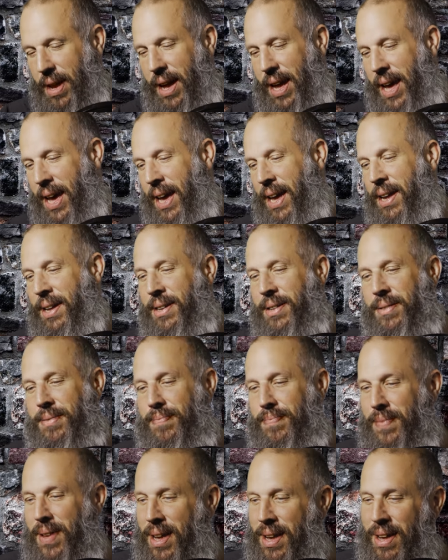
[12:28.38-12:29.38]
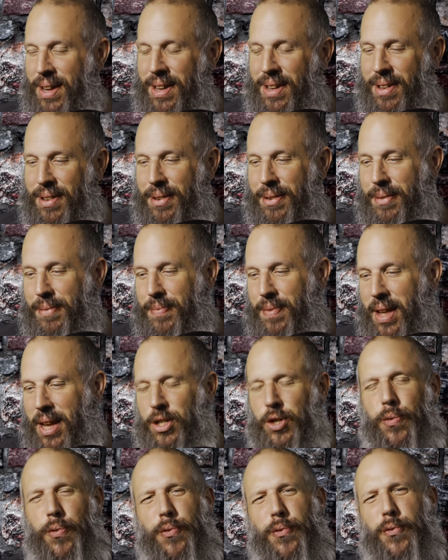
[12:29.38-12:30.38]
And
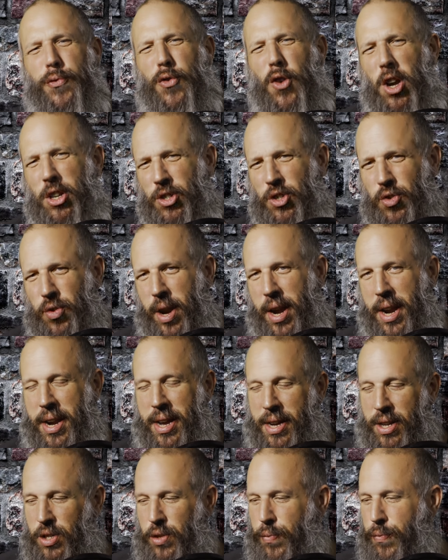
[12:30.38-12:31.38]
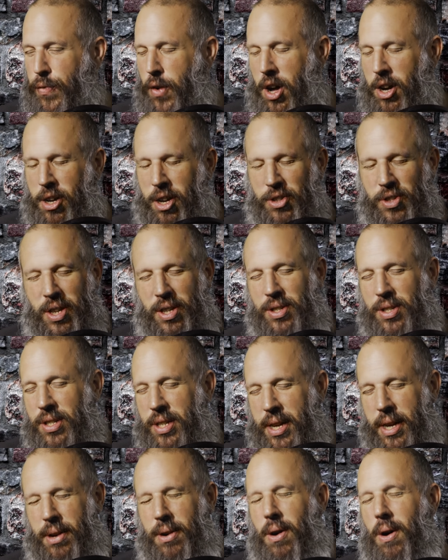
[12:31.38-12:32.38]
it's frustrating as fuck because I
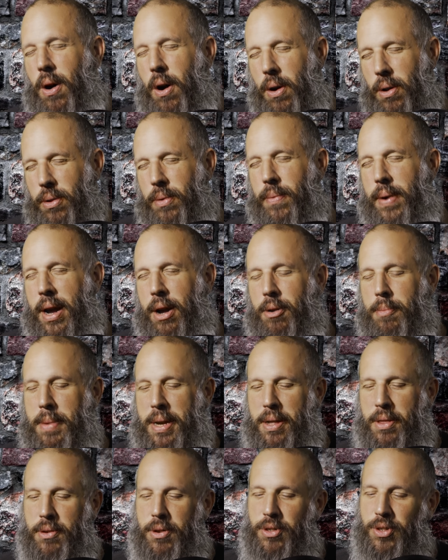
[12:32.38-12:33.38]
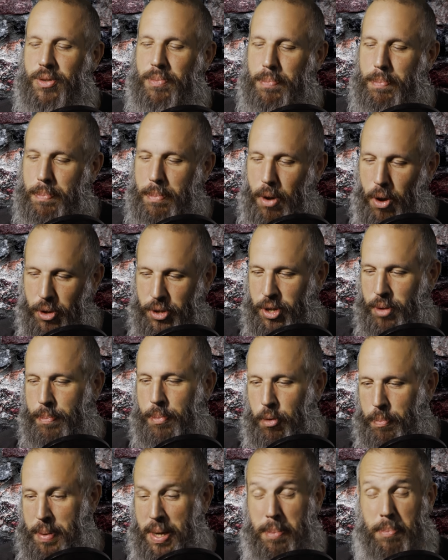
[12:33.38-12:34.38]
see it all around me. There's
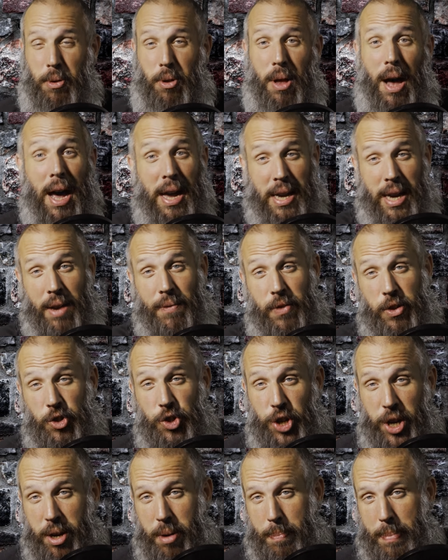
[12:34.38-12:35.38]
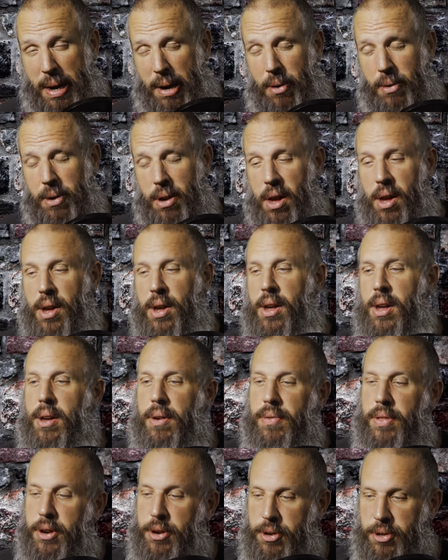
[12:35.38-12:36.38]
multiple people I give a shit about
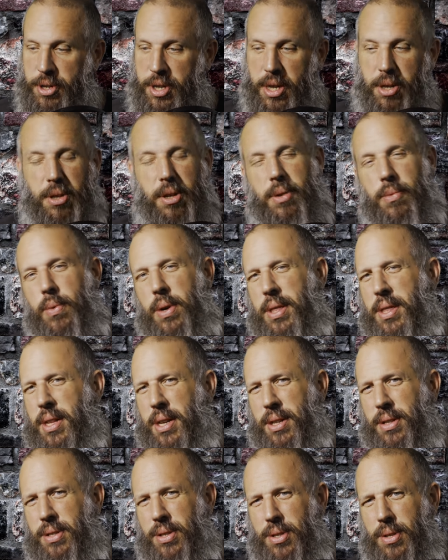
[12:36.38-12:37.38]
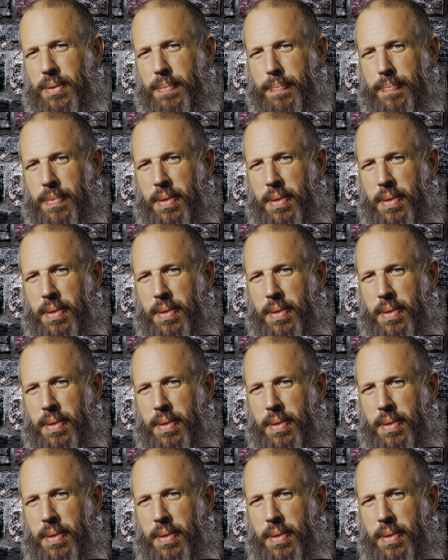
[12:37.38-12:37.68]
that are dealing with this.